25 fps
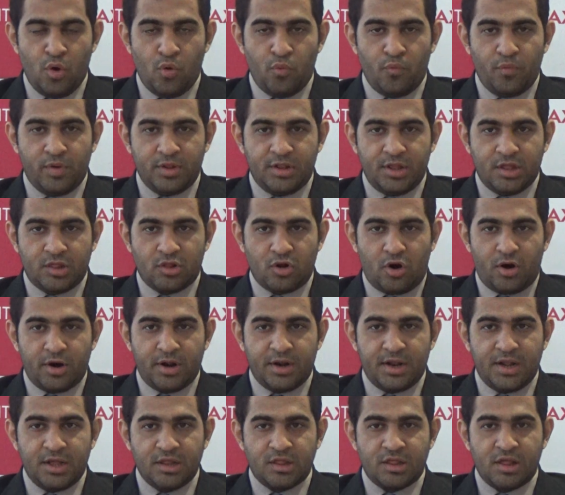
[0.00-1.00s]
With this
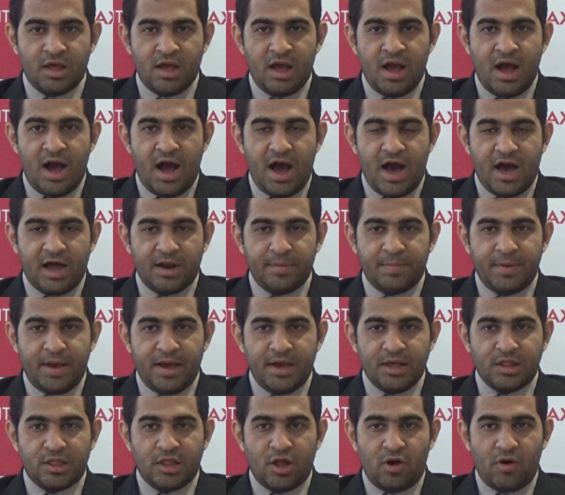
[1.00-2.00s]
ordinance, RBI
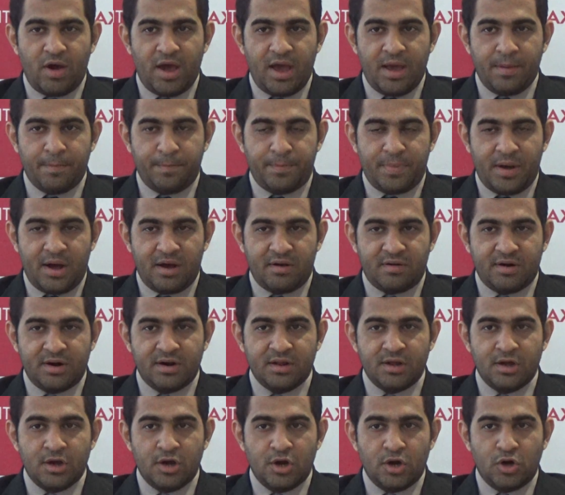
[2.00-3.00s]
is now
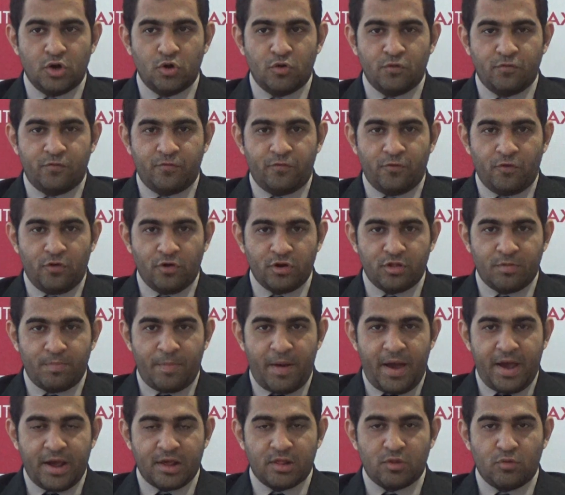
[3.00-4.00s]
empowered to force
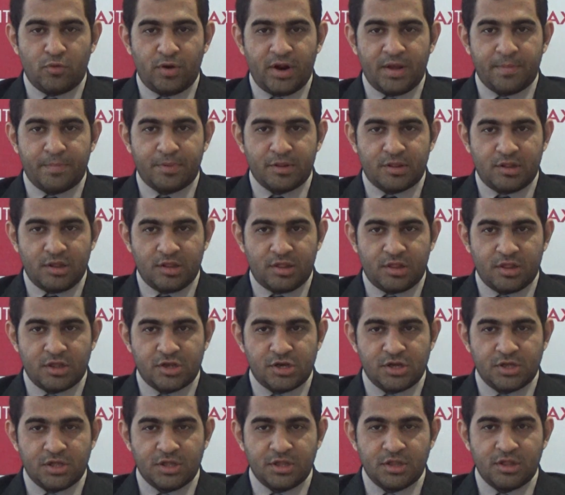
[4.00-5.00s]
banks to take business
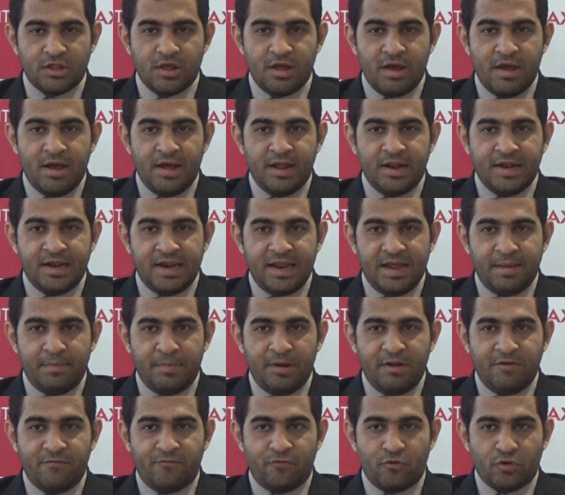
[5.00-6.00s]
decisions,
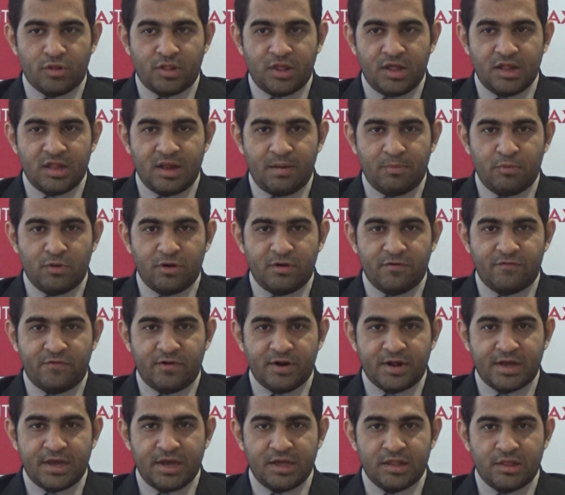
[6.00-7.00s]
namely forcing them to
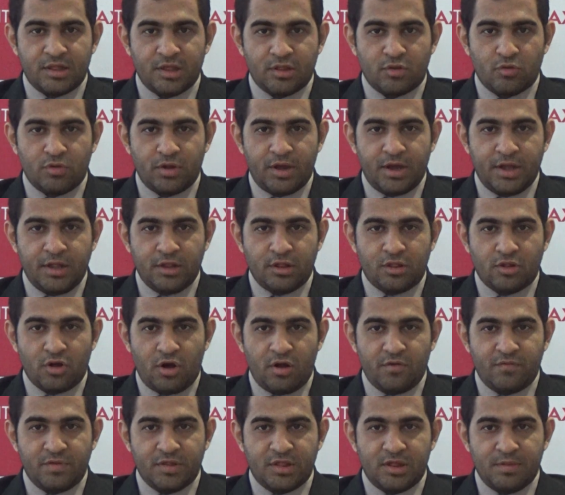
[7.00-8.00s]
refer cases to the
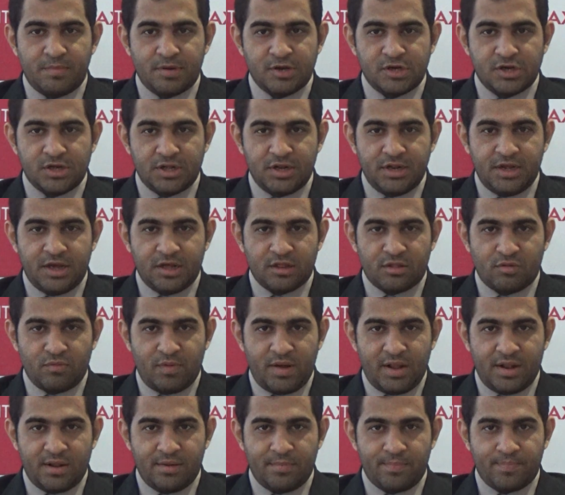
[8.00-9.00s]
insolvency machinery as well.